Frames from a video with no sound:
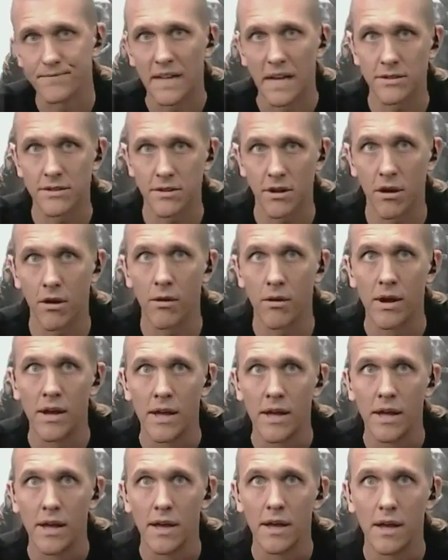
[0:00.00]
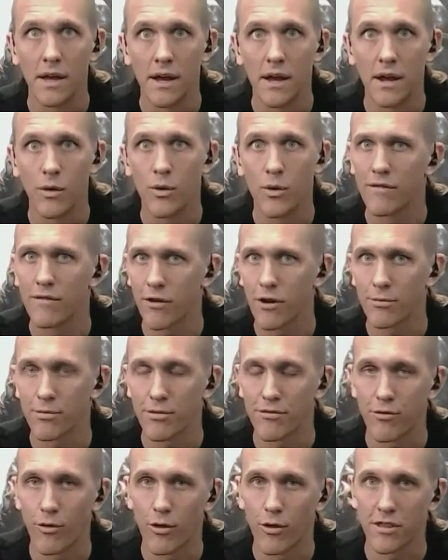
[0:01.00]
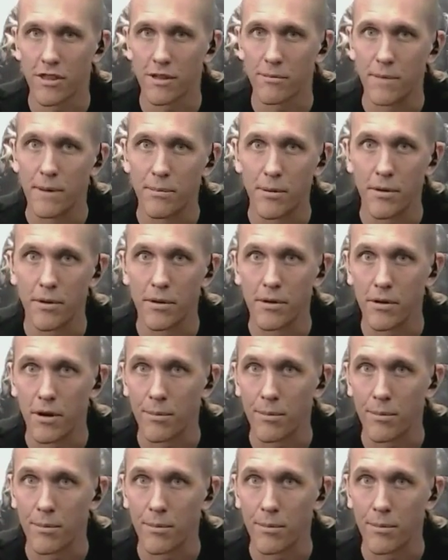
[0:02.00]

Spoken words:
And so we've heard before that people